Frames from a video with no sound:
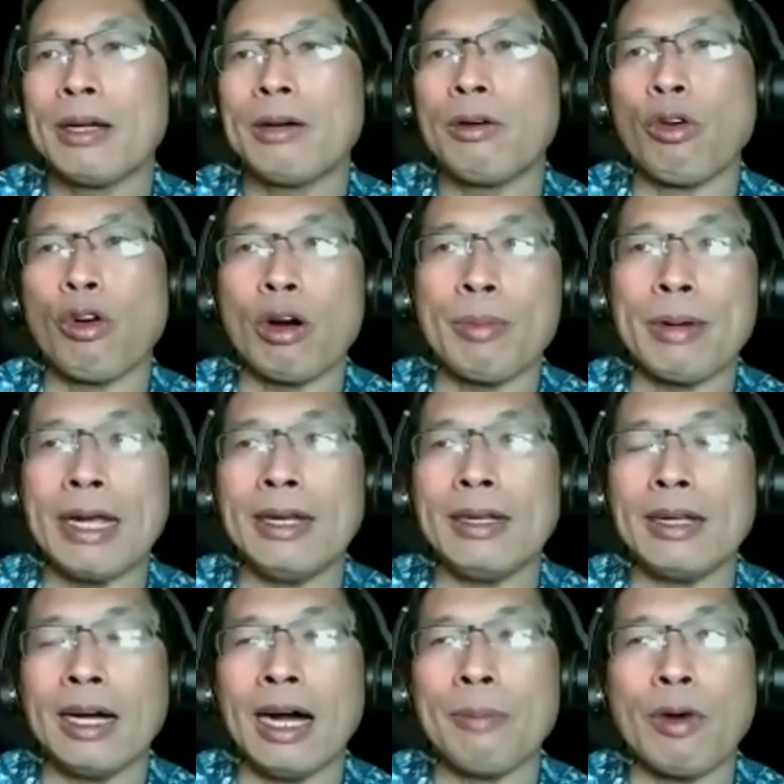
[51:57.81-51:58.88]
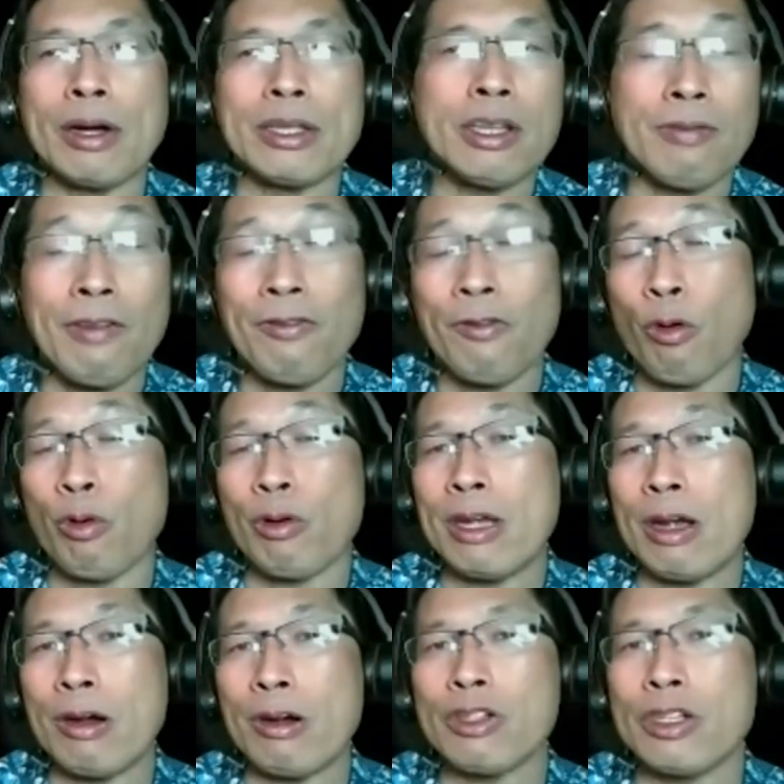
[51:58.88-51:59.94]
were orbiting um, once every four
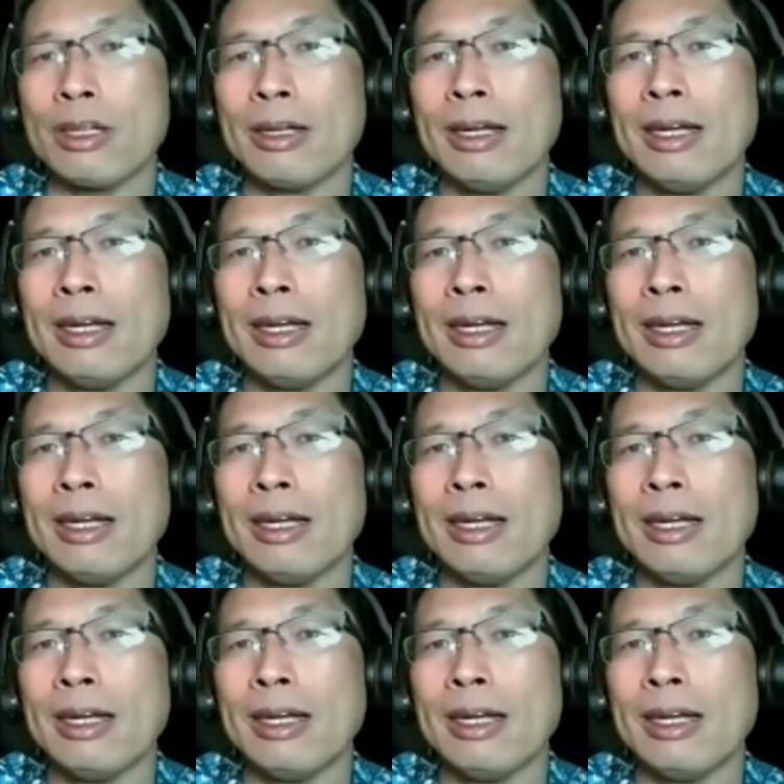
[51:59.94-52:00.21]
years.